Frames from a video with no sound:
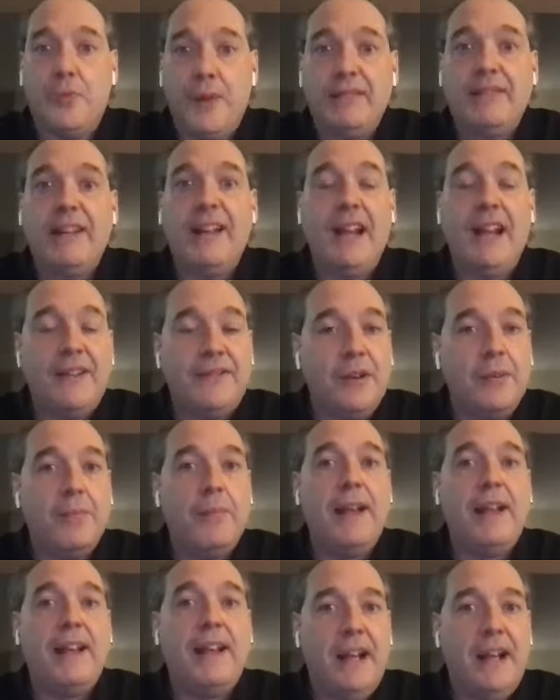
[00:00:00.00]
really have to
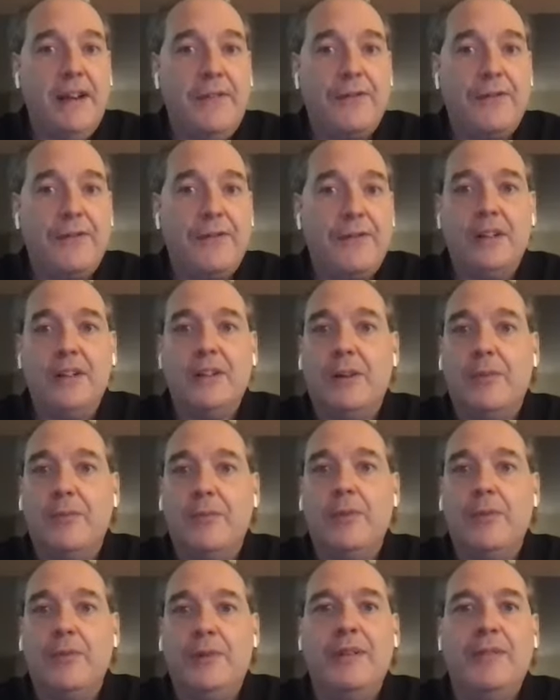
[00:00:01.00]
make an effort. Look,
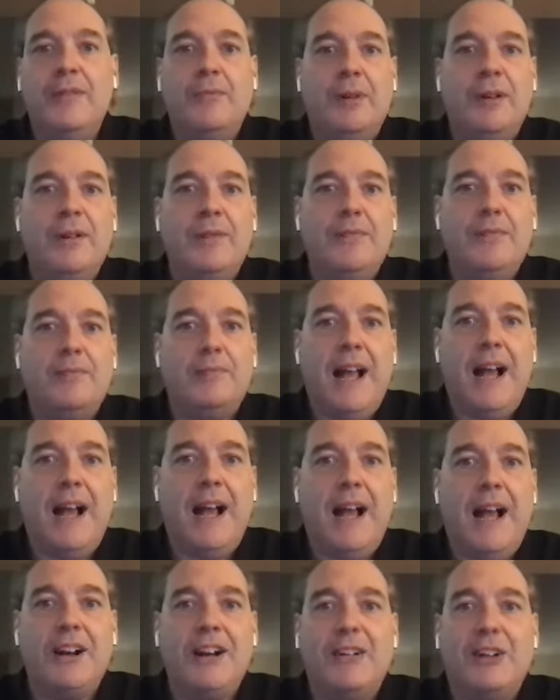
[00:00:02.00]
when
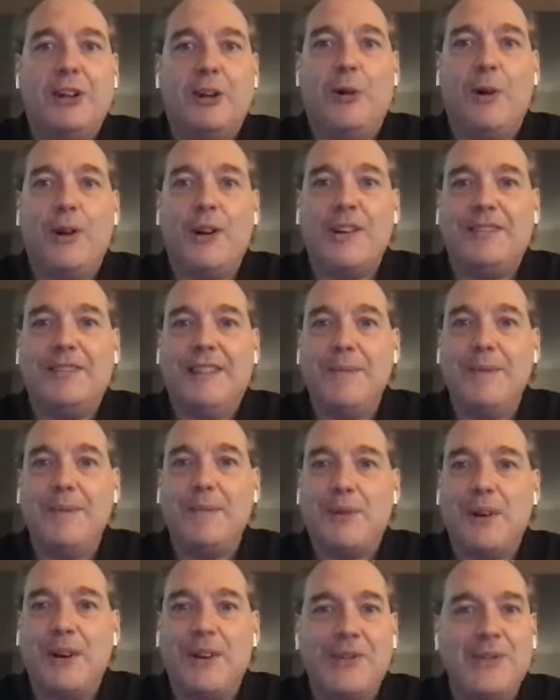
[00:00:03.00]
BlackRock acquired Lehman
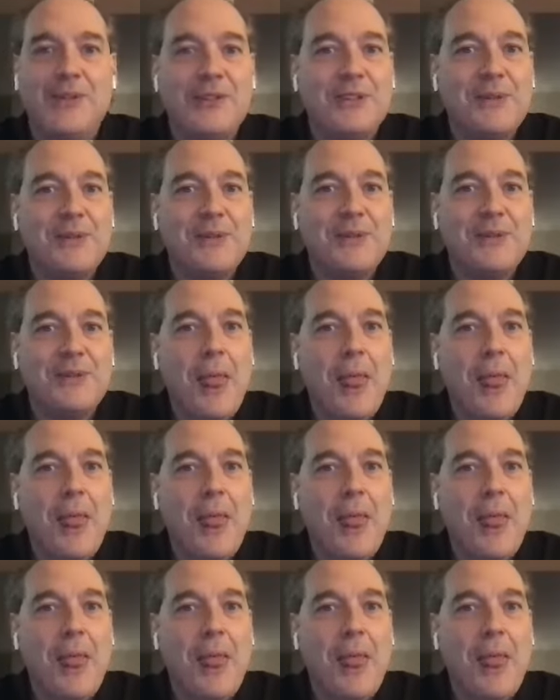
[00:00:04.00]
Brothers,